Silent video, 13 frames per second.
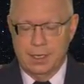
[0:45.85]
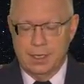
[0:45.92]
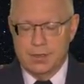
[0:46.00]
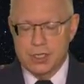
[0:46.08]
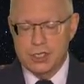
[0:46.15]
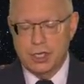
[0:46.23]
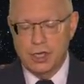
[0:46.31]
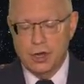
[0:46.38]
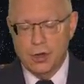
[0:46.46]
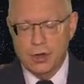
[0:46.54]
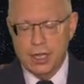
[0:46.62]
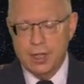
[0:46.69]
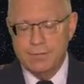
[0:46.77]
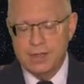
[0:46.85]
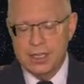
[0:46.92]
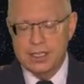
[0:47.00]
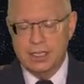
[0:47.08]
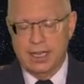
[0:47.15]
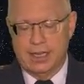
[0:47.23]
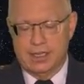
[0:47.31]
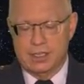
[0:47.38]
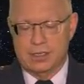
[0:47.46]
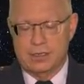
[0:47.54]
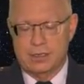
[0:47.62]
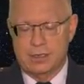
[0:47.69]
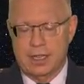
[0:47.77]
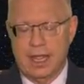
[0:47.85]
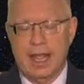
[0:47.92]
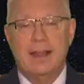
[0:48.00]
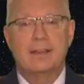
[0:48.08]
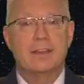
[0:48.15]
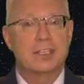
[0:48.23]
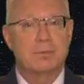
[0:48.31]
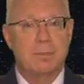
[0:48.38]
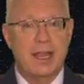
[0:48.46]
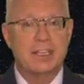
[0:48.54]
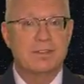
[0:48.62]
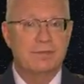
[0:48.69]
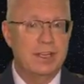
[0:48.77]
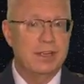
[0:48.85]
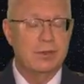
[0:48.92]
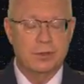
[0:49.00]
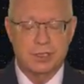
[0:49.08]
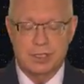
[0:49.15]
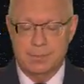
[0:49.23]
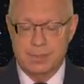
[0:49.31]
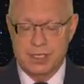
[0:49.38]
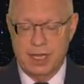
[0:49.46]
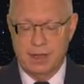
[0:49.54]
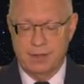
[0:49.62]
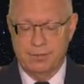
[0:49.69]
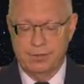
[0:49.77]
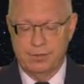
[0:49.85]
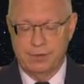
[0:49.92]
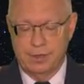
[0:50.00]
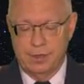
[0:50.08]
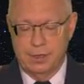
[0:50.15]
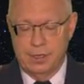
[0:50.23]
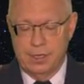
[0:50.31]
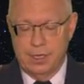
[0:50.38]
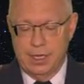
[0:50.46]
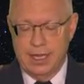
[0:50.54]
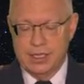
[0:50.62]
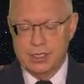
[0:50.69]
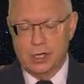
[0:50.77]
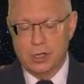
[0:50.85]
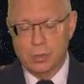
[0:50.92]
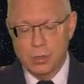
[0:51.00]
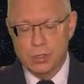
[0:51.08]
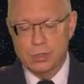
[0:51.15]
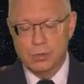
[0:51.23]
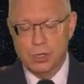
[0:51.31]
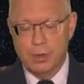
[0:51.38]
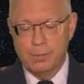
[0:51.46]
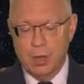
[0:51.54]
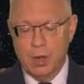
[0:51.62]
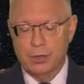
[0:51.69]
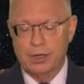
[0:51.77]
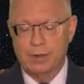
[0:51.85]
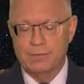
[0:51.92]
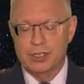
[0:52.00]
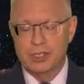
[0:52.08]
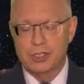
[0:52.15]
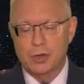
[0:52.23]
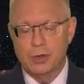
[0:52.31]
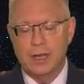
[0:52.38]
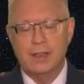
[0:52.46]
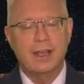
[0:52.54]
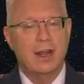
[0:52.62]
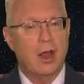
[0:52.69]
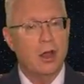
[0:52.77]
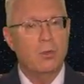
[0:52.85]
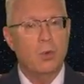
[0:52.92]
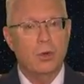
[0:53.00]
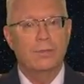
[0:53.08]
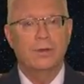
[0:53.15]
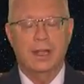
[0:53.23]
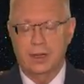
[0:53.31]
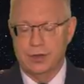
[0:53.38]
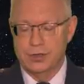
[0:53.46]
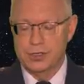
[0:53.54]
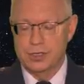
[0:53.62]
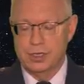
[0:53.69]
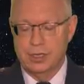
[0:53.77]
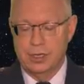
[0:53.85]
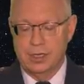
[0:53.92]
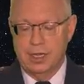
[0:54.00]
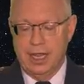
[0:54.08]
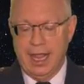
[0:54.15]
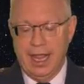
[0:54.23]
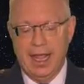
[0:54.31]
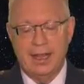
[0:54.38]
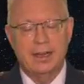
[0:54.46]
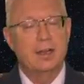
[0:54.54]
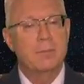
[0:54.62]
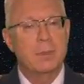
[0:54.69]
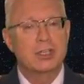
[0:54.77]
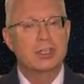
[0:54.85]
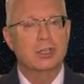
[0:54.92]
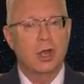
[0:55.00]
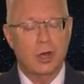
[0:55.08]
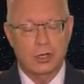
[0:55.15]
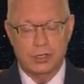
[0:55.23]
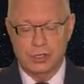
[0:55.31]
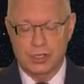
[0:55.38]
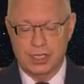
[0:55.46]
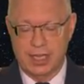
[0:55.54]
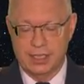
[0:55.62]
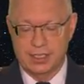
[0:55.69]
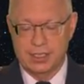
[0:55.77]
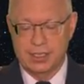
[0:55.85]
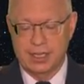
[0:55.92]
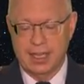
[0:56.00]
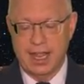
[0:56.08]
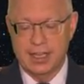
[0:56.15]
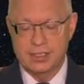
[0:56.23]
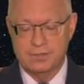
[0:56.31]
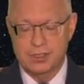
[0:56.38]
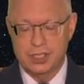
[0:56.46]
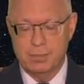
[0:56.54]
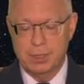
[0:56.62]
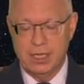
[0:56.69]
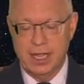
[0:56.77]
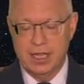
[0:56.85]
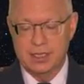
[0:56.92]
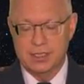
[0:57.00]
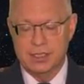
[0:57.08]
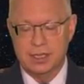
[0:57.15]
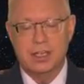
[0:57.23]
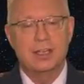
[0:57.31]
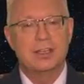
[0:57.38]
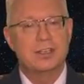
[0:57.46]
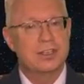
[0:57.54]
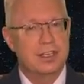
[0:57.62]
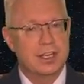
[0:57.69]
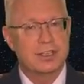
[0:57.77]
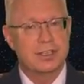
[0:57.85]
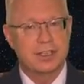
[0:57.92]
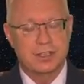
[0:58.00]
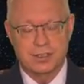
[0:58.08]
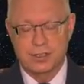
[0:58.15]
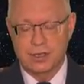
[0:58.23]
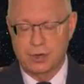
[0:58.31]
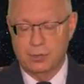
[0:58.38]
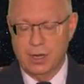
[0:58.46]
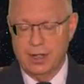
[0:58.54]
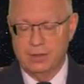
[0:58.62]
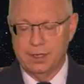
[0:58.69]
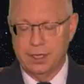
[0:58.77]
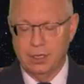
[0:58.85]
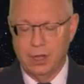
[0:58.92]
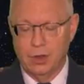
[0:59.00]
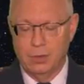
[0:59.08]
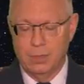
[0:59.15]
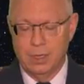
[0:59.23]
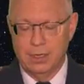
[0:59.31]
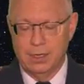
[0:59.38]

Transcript: The security of these links and the space vehicles themselves is a crucial component of ensuring that our warfighters, and in a much larger sense in the case of GPS, citizens around the globe,